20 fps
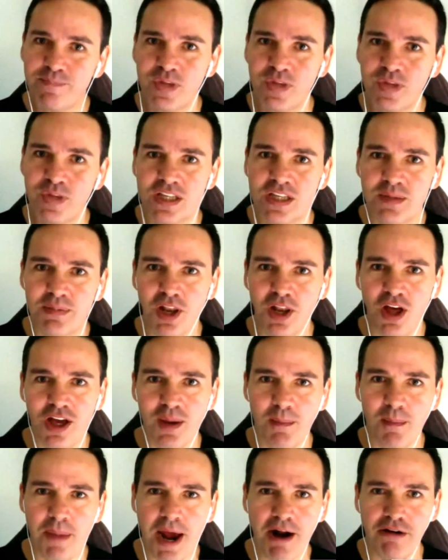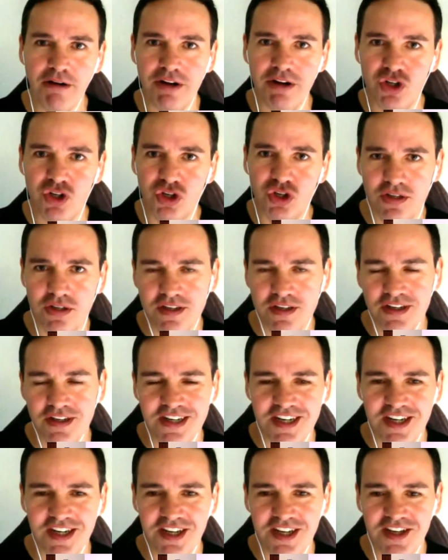it's a bit like a marriage,
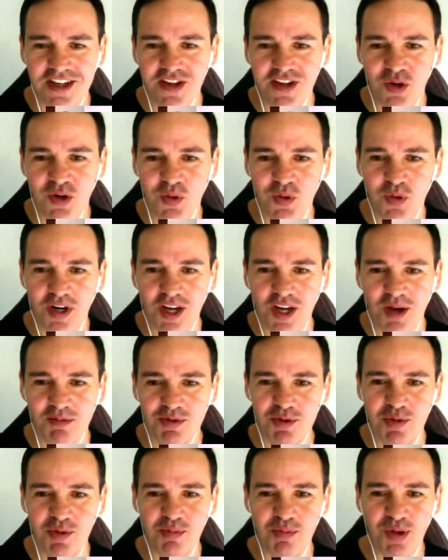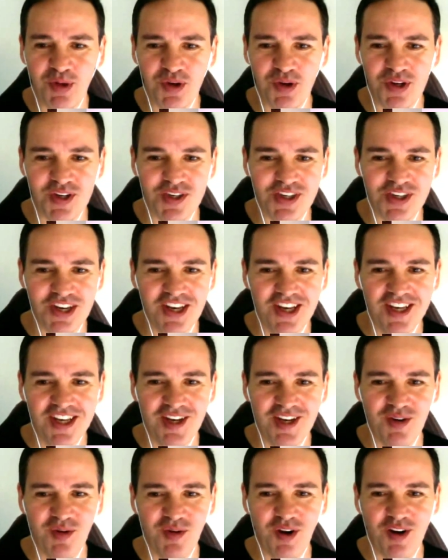when it comes to employees.
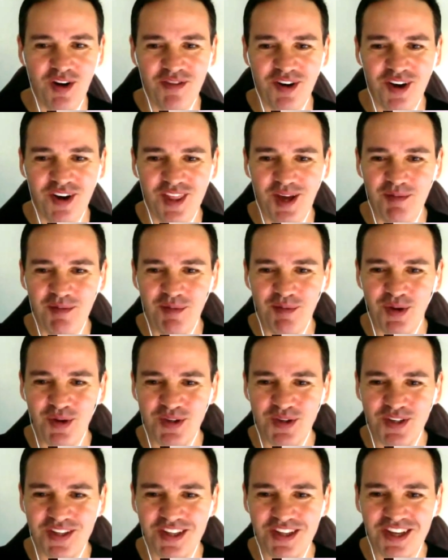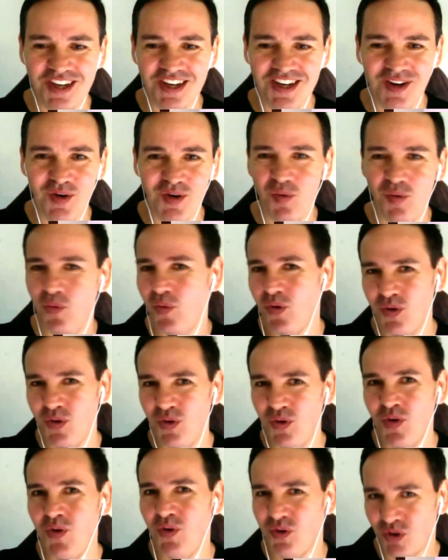You want to find that person that you
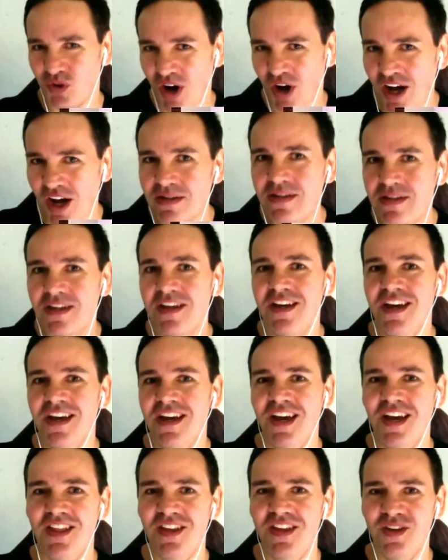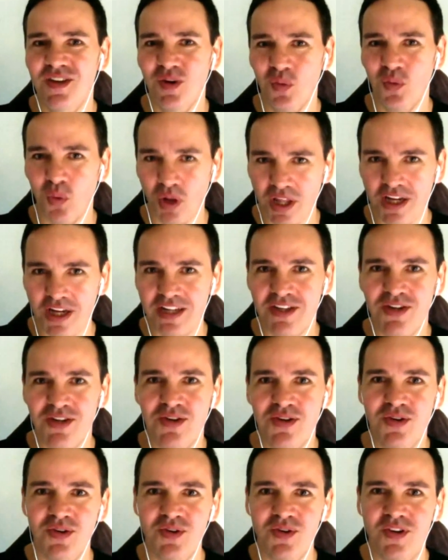trust and that you're willing
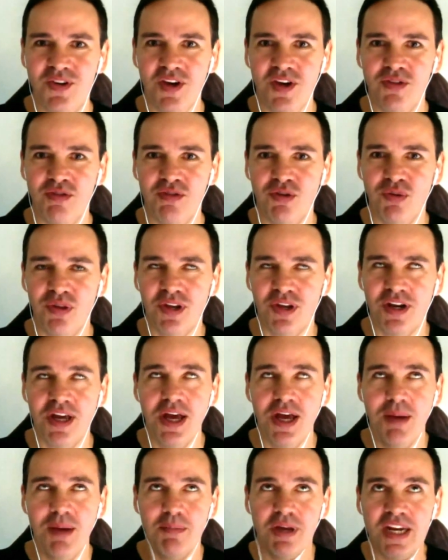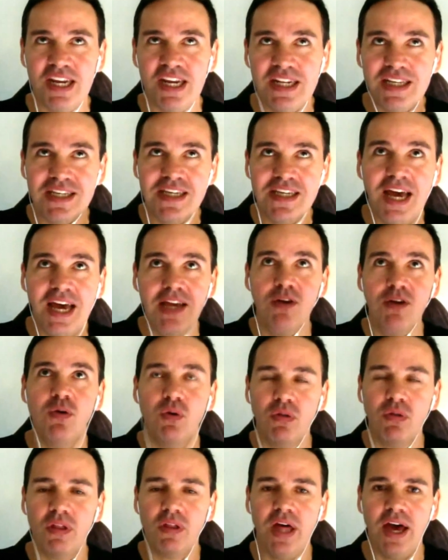to go through with it. But in saying
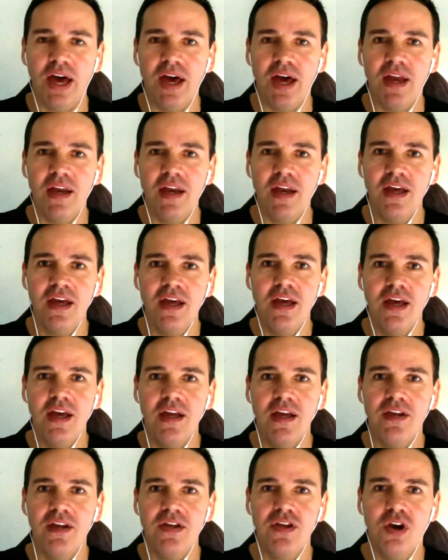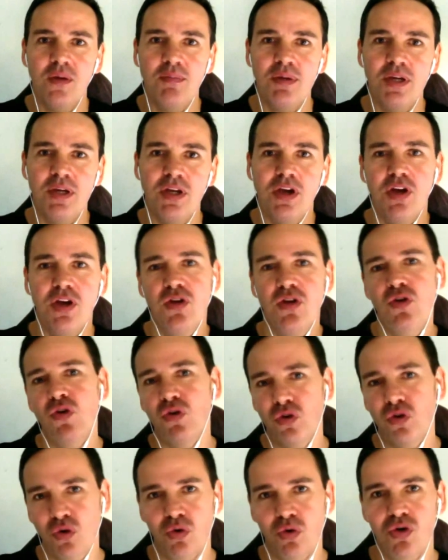all that, don't be
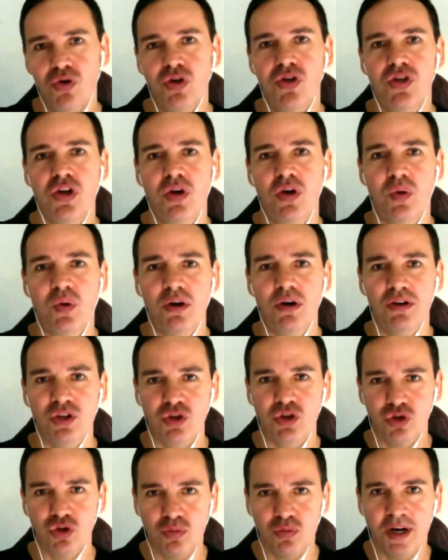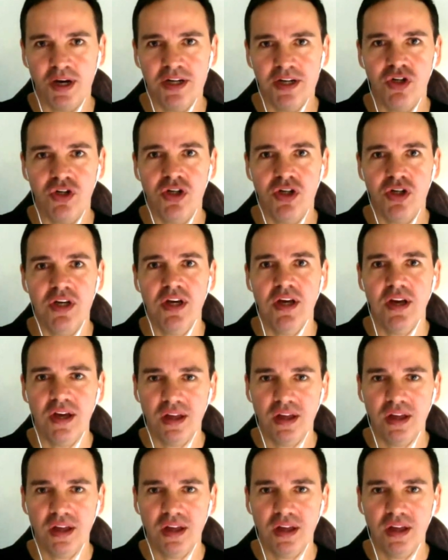too cautious. Don't worry too much.